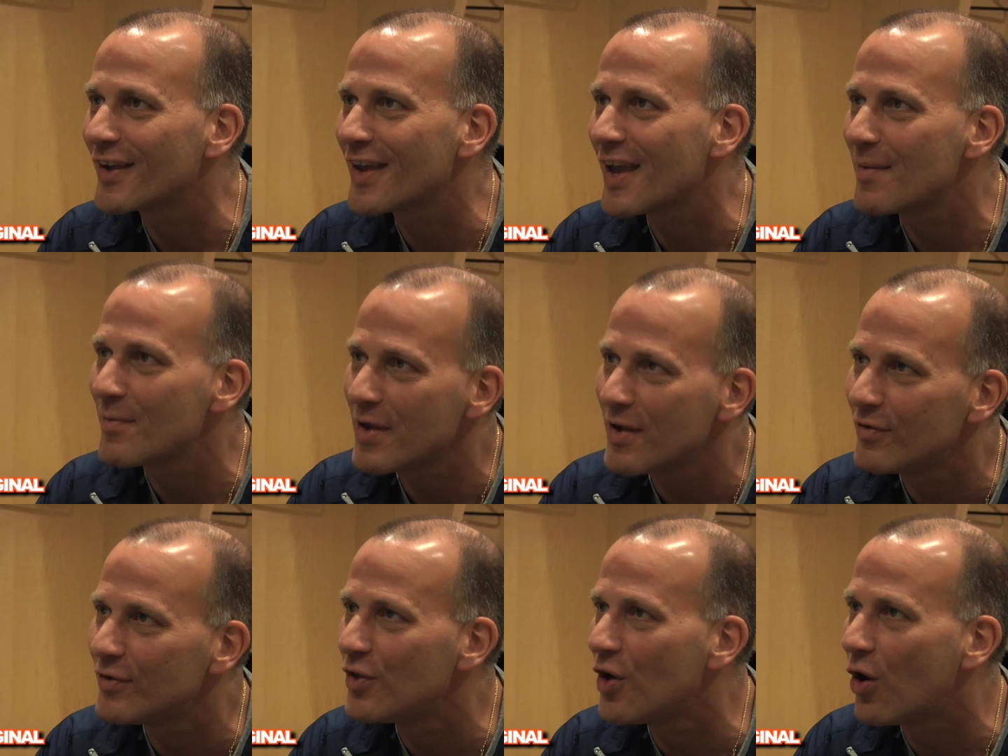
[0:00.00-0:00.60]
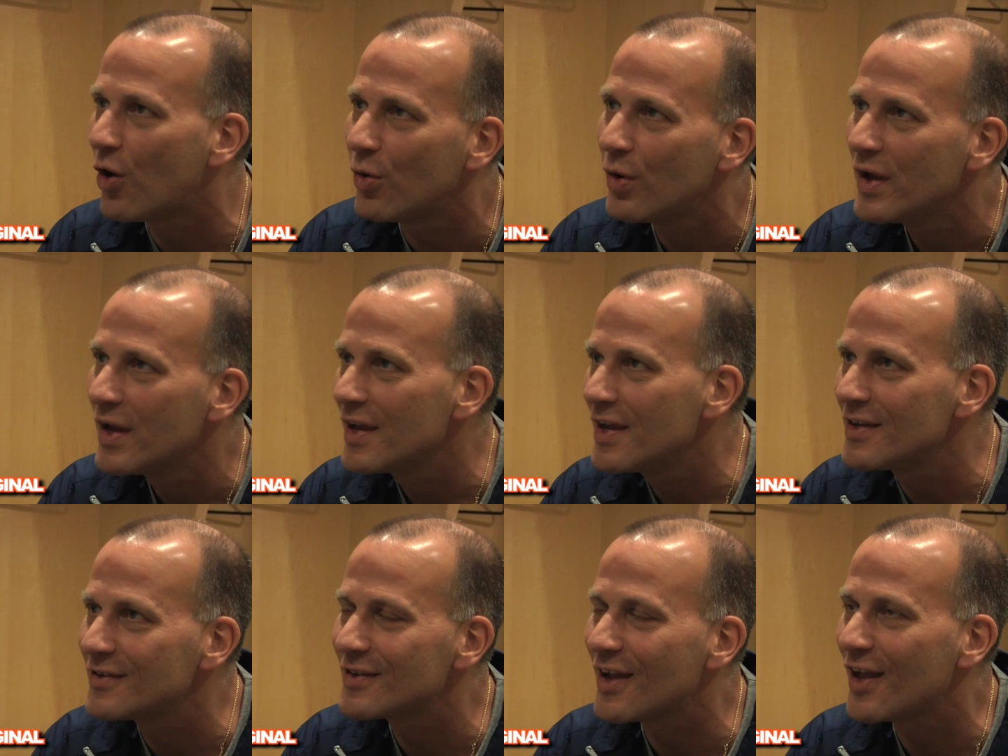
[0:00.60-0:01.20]
game, even though
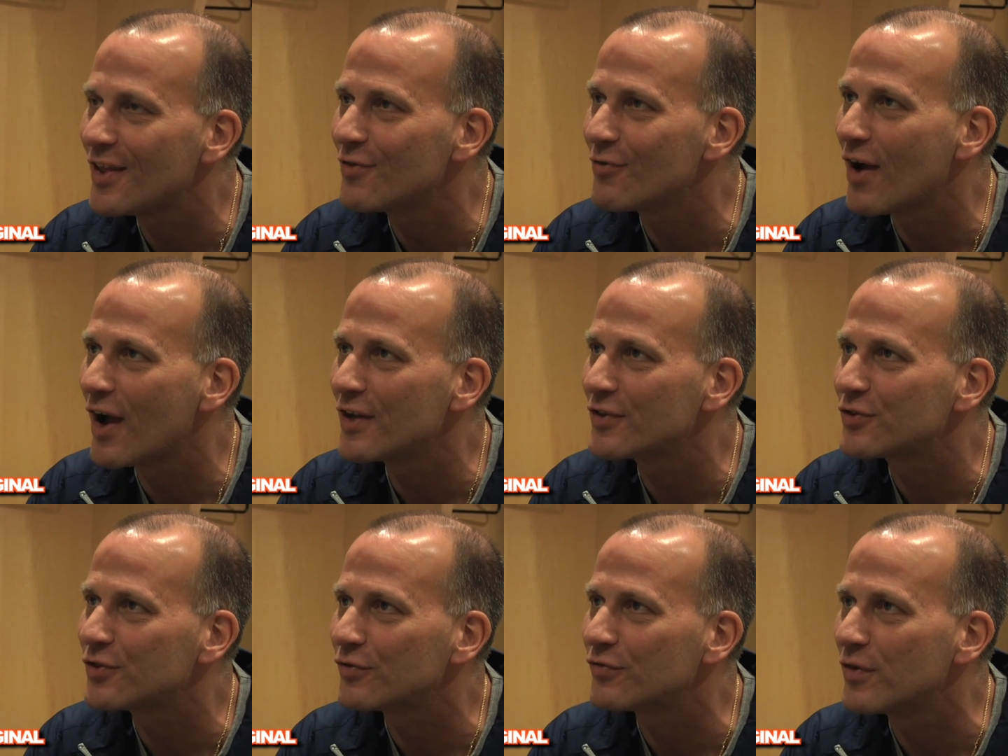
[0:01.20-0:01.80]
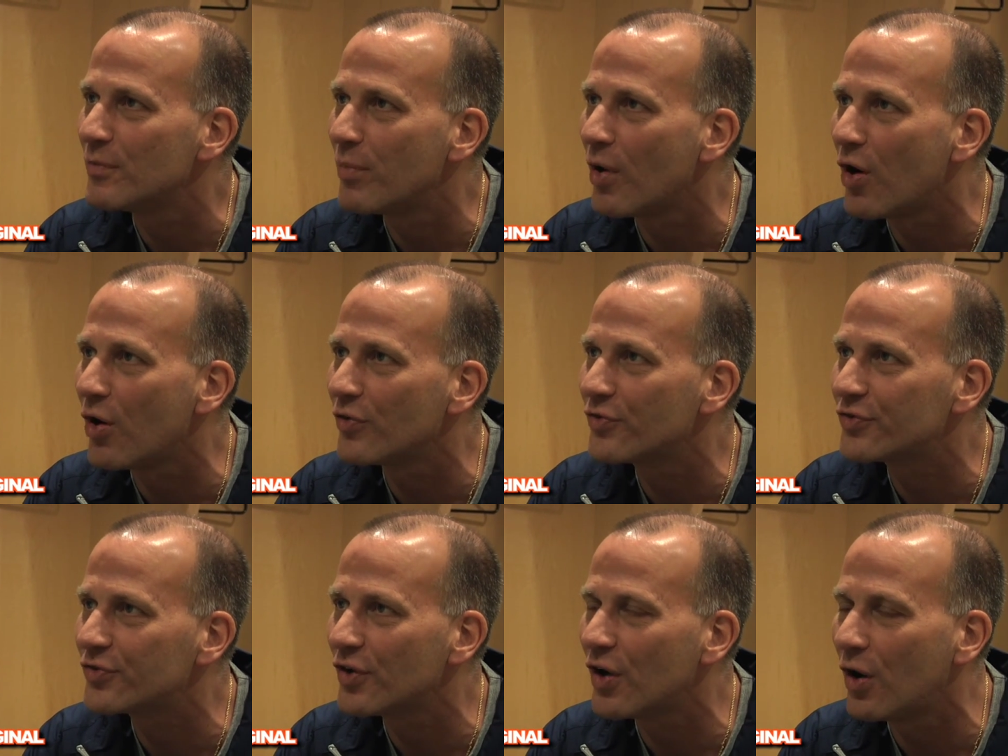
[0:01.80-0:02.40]
he's on the roster for both.
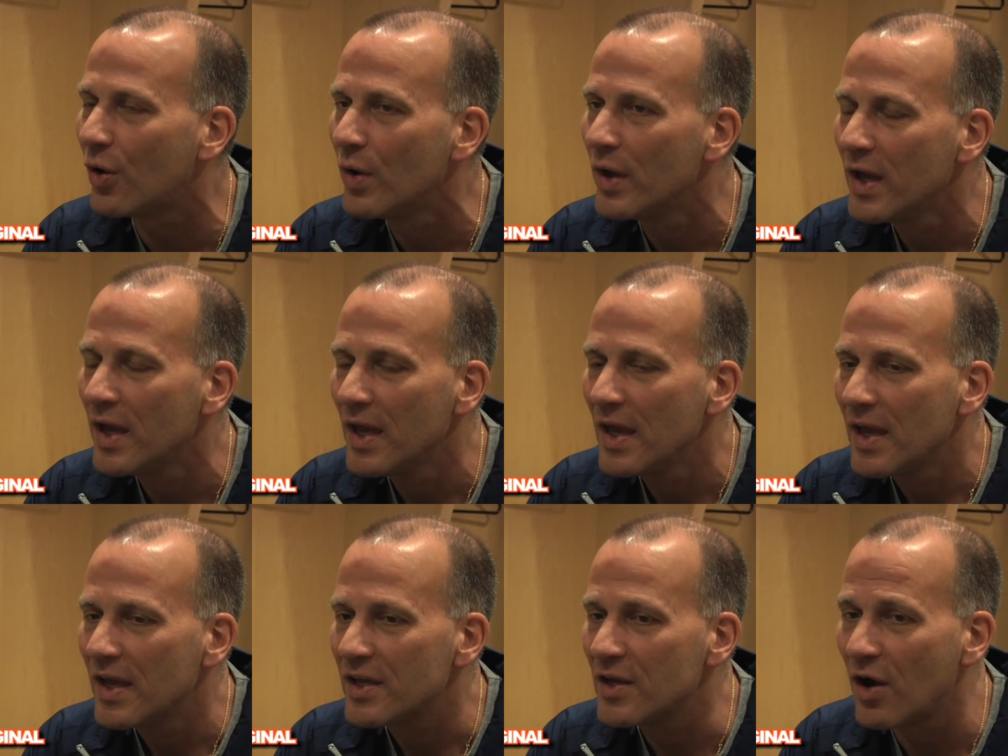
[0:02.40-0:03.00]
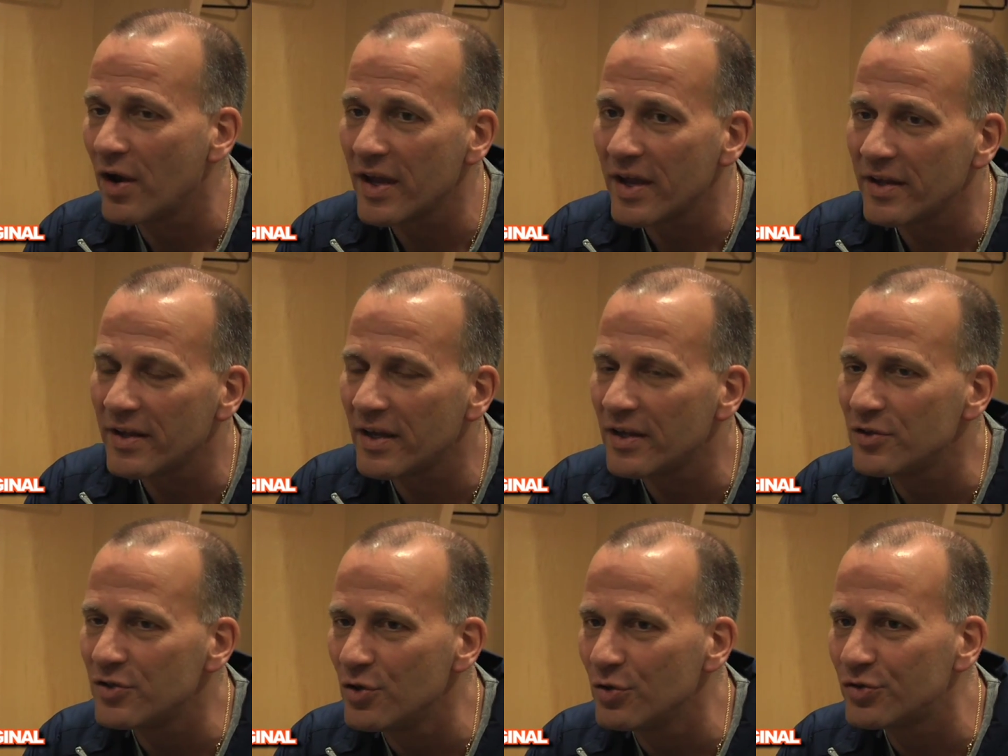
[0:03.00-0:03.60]
So,
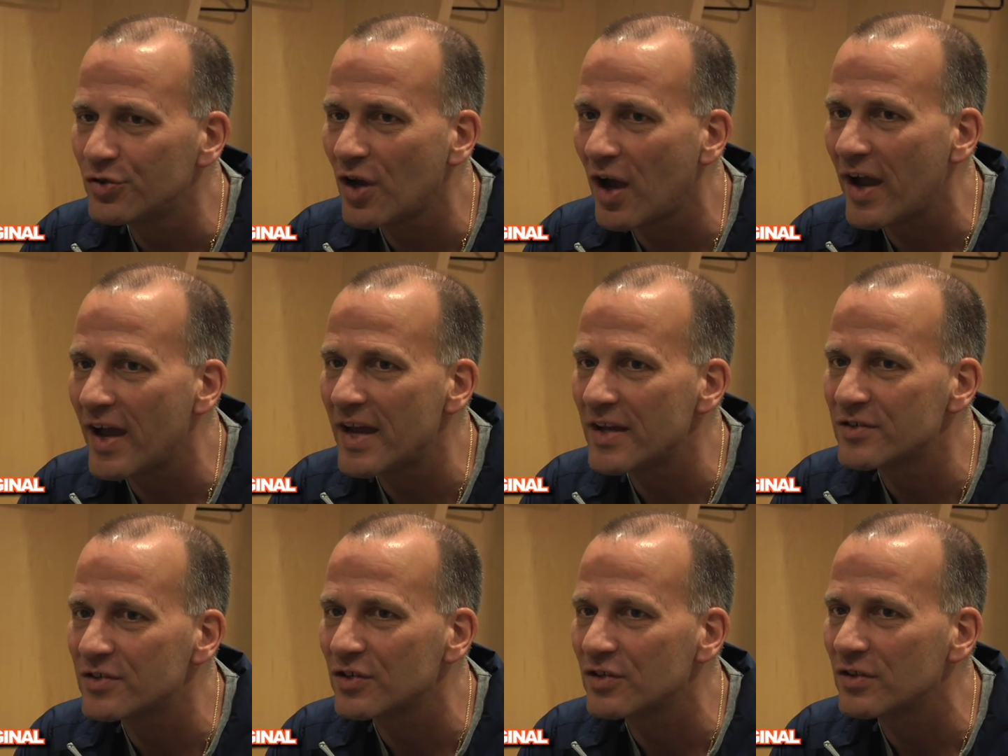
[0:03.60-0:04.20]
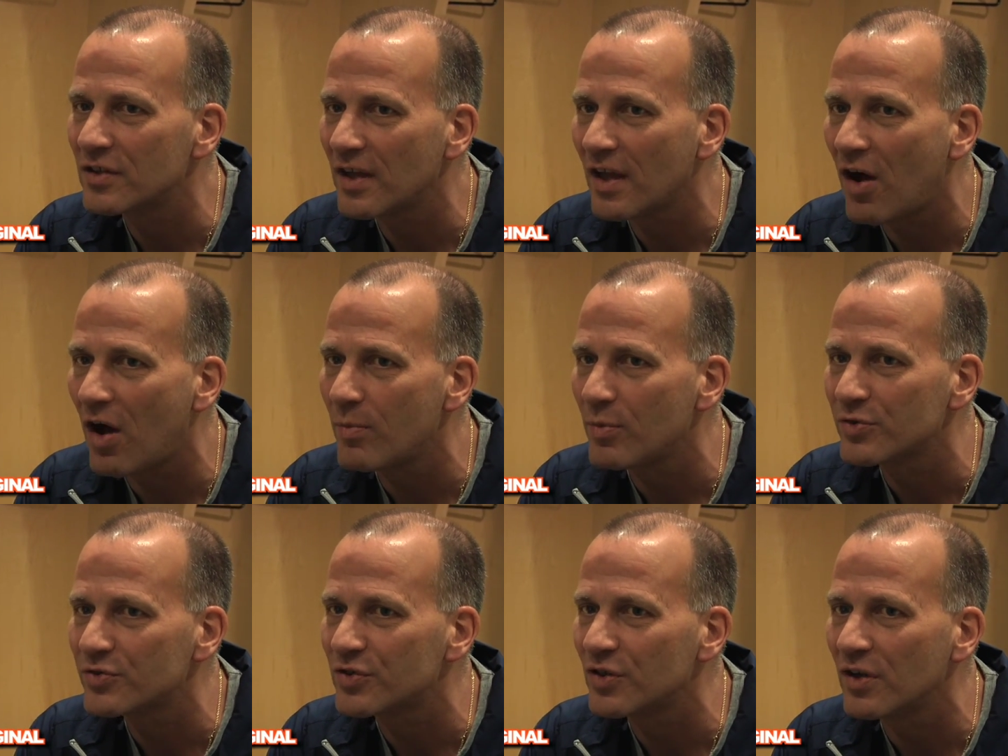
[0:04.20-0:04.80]
and Utah has
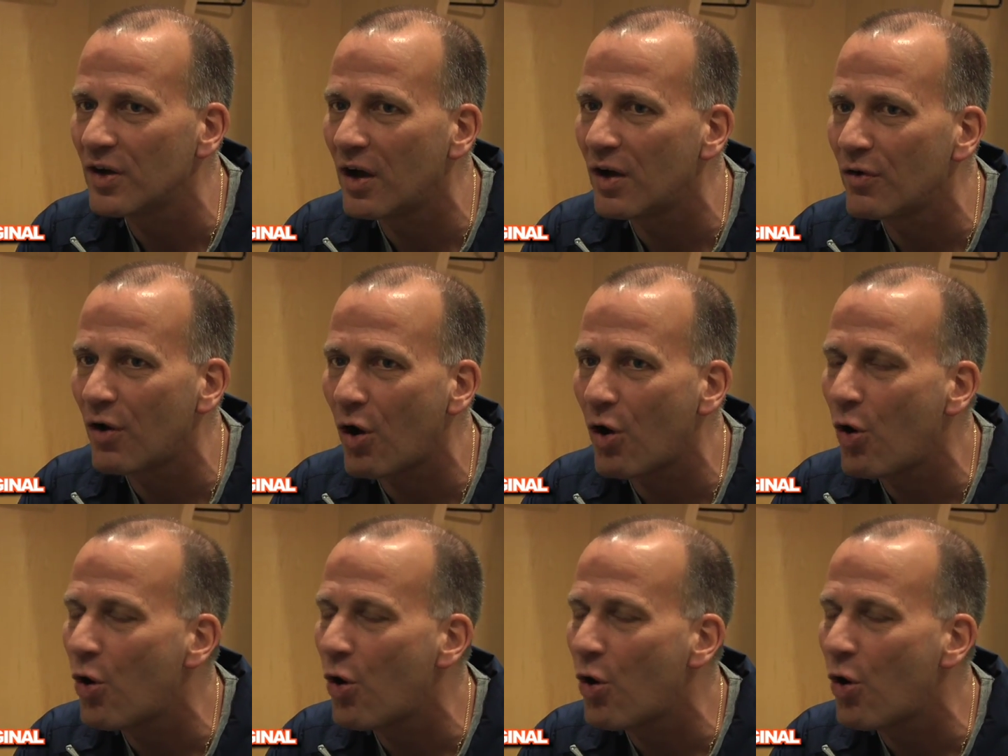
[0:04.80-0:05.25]
almost a